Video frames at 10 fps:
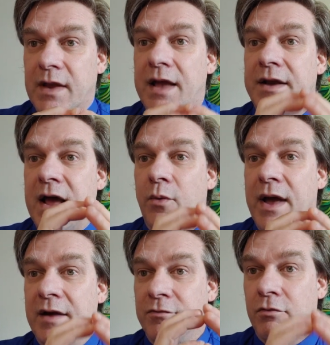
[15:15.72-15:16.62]
and now
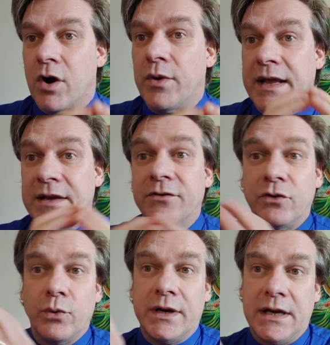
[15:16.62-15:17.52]
we have grown
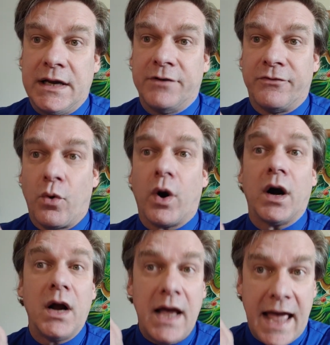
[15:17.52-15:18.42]
into a need
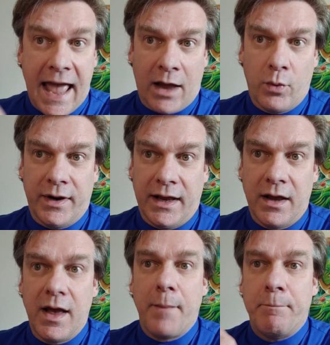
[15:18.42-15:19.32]
for
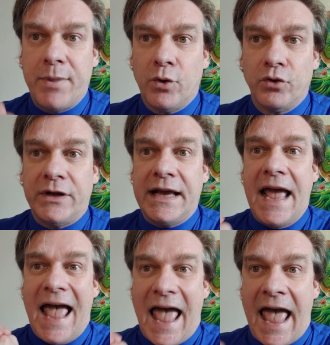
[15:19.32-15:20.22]
equity,
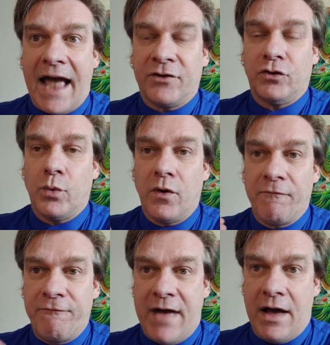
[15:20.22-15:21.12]
building
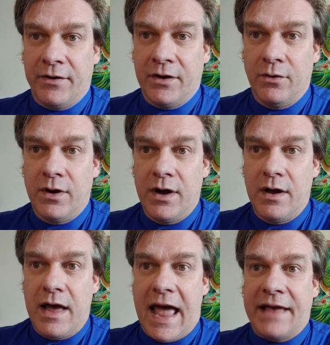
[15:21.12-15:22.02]
actual value
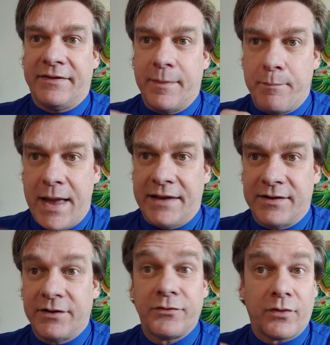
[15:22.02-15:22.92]
as the
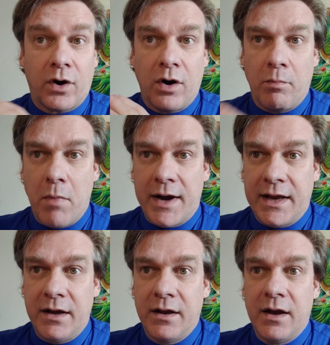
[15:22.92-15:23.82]
basis for all
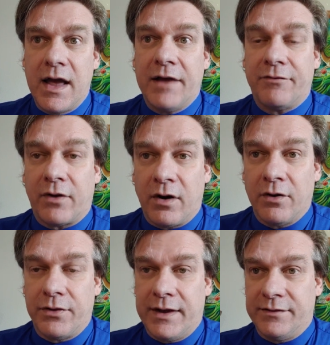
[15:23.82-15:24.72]
money and for
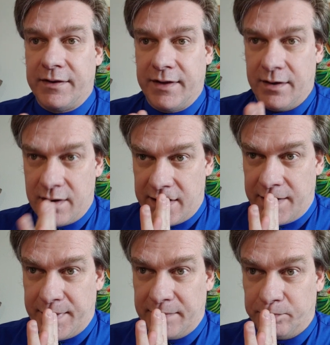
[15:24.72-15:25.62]
all things in the
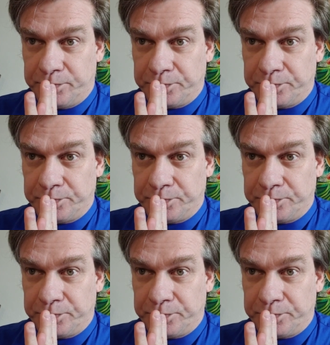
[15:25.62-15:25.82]
economy.